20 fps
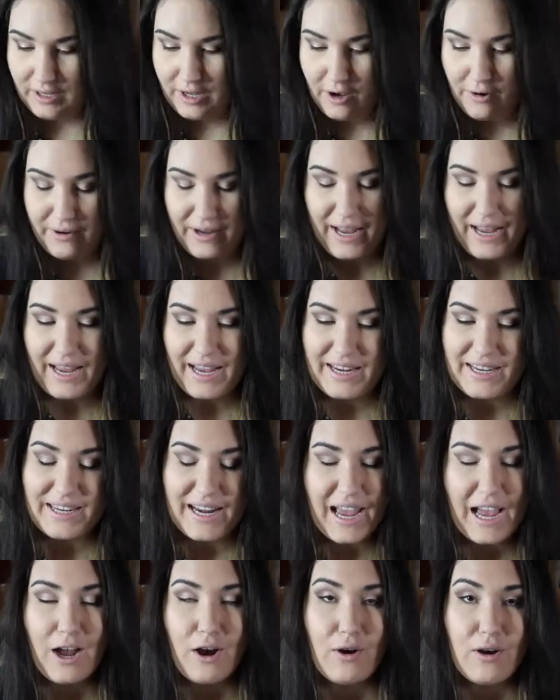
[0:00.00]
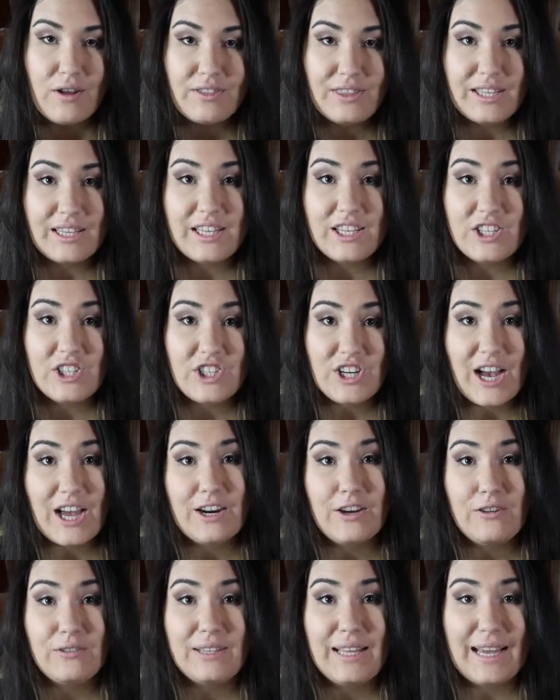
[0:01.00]
Okay, and now the
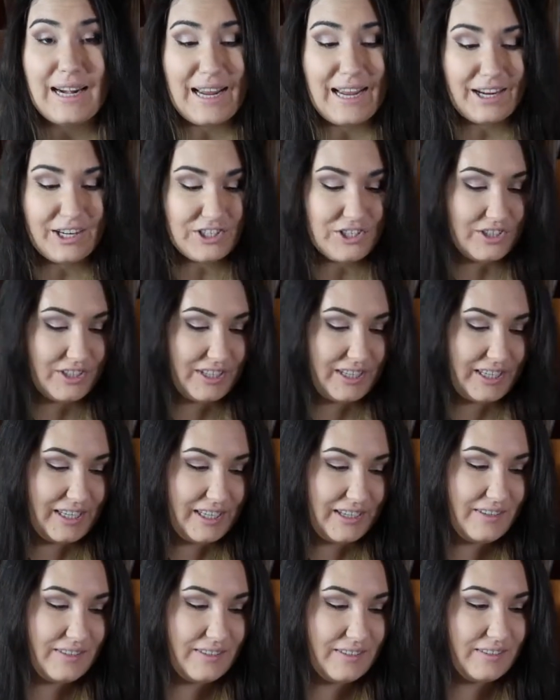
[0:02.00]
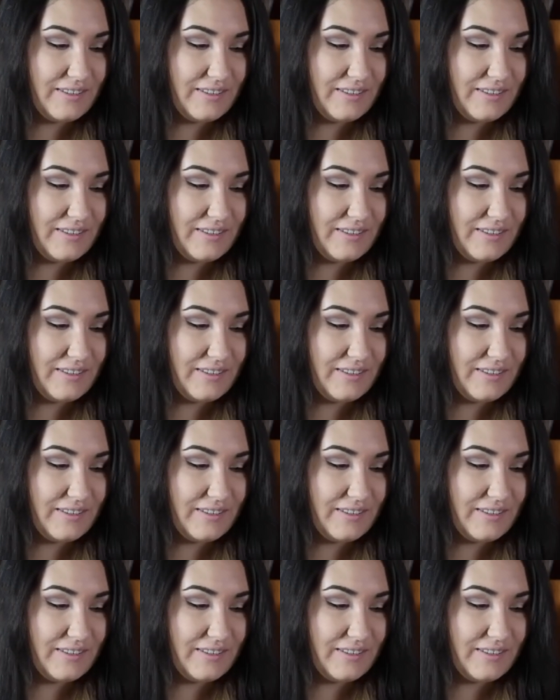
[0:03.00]
shadow that actually